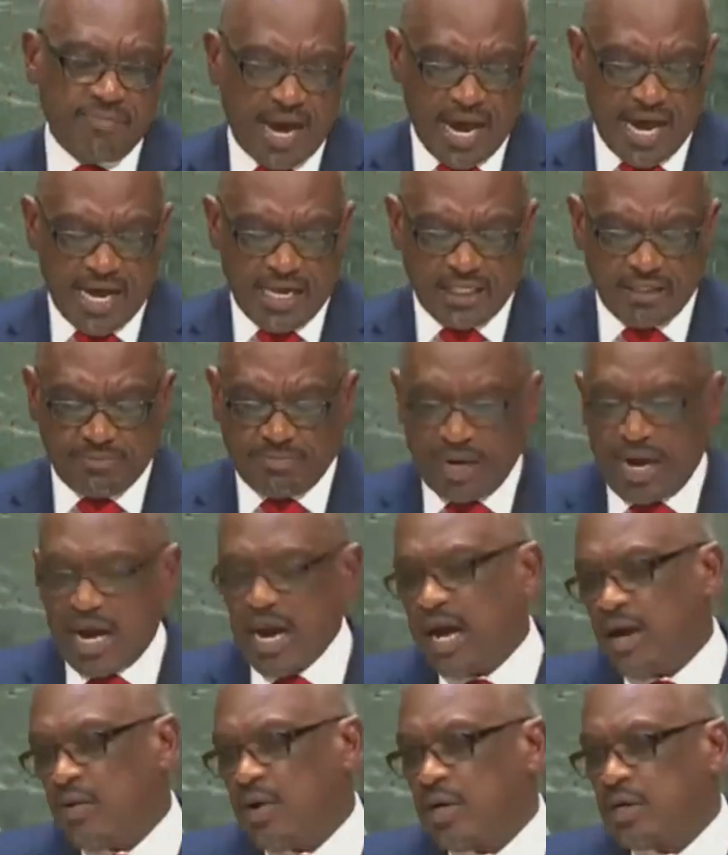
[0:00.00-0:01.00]
miles per
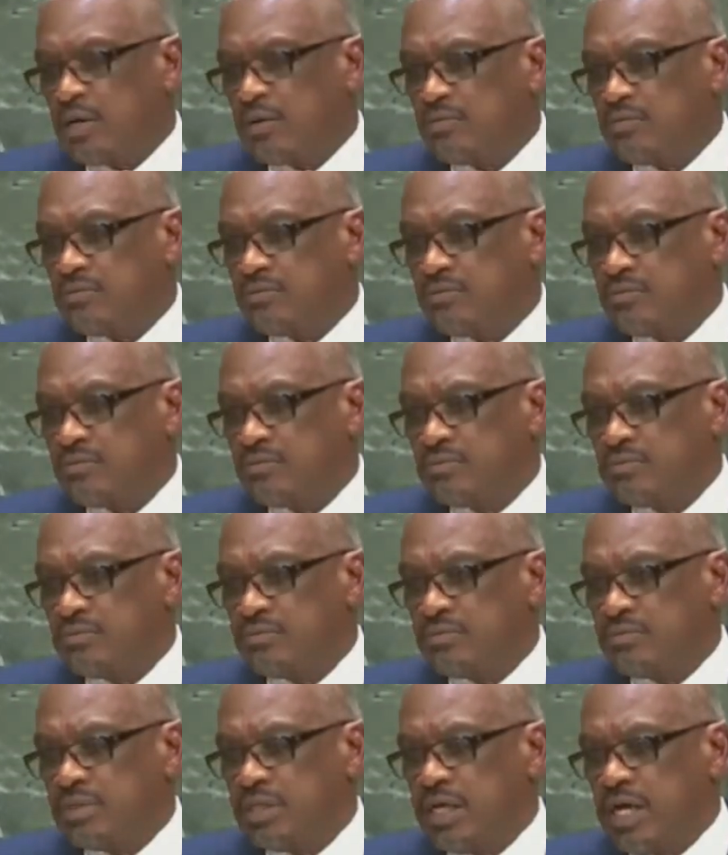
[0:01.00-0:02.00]
hour
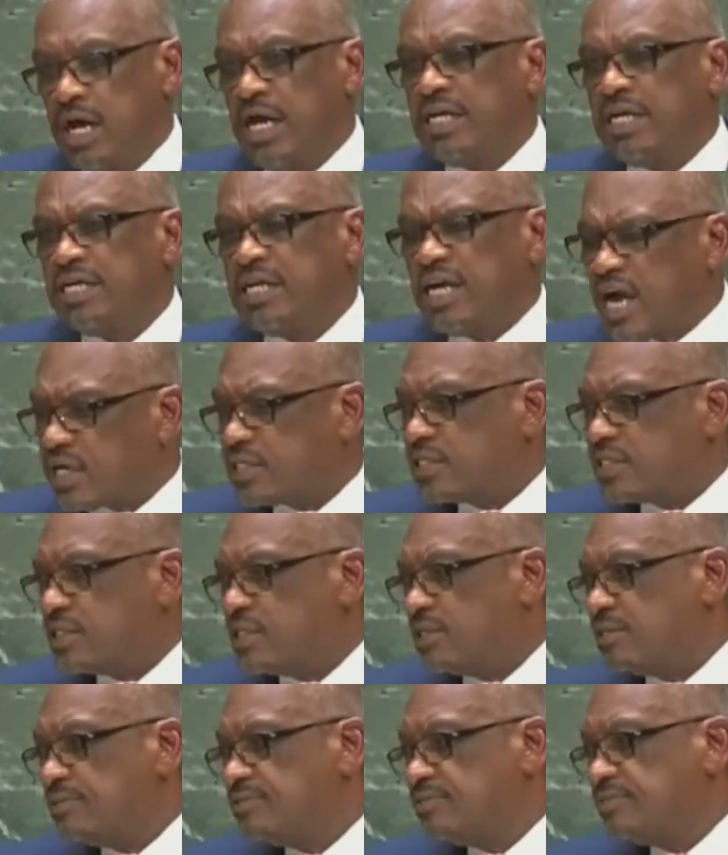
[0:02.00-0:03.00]
and
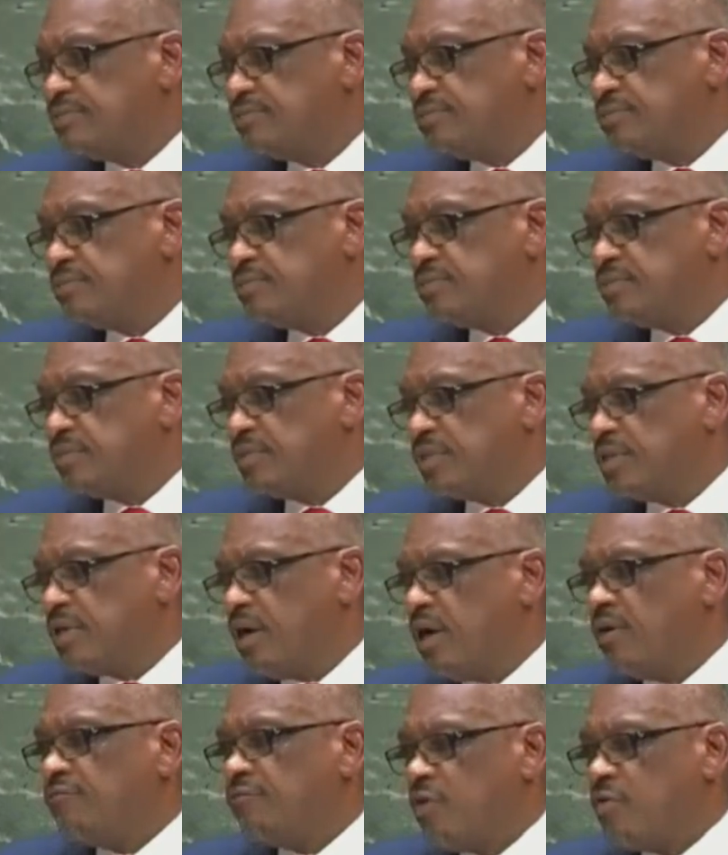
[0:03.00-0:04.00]
gusts
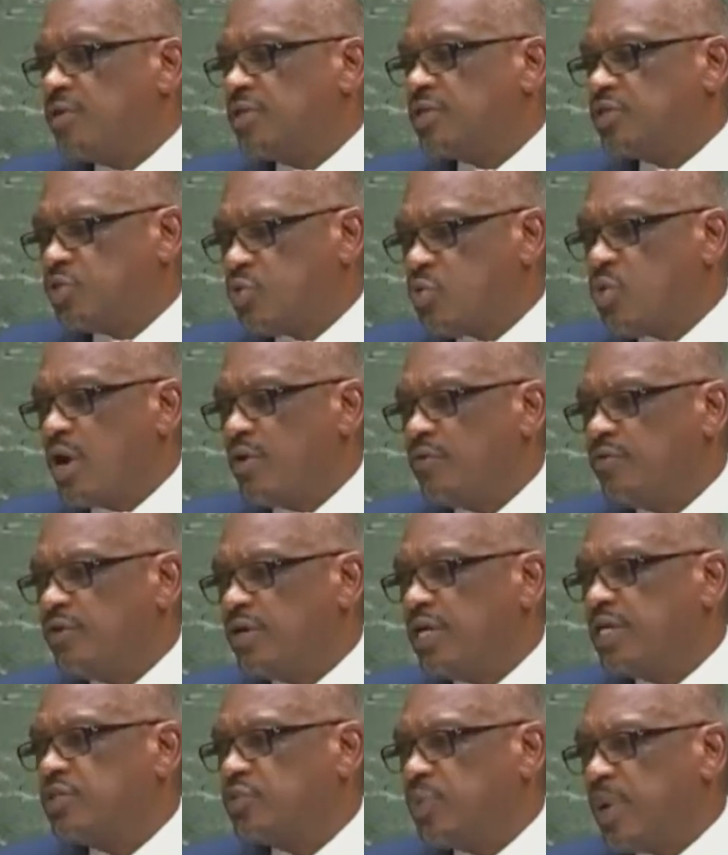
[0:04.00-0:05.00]
of over
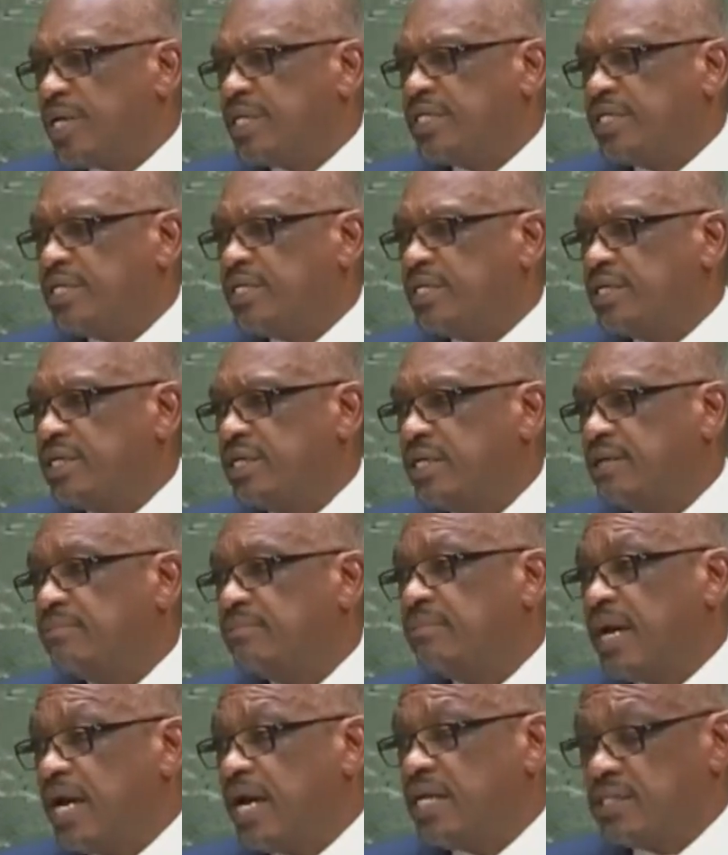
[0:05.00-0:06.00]
220
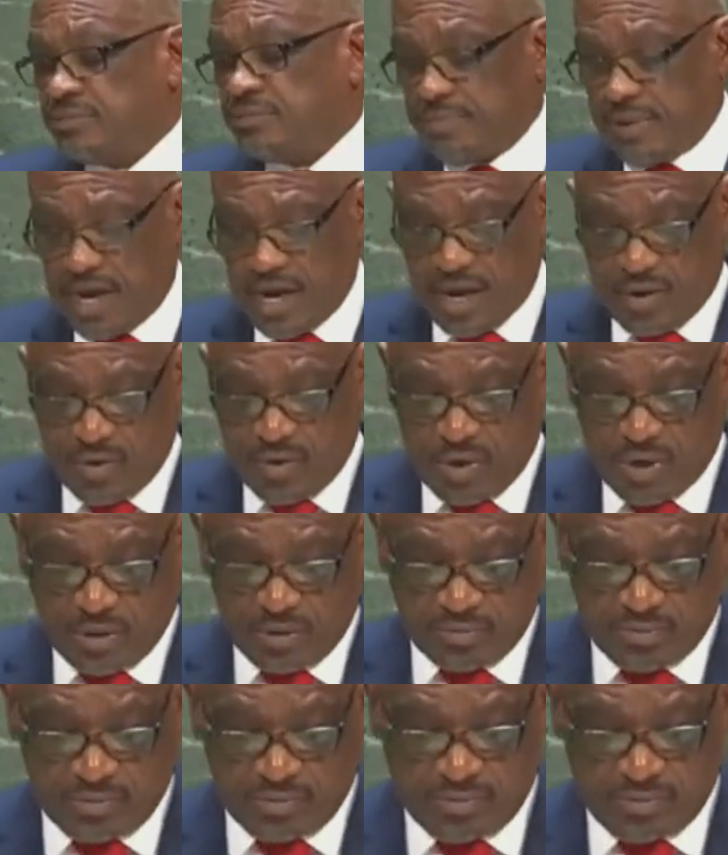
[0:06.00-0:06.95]
miles per hour.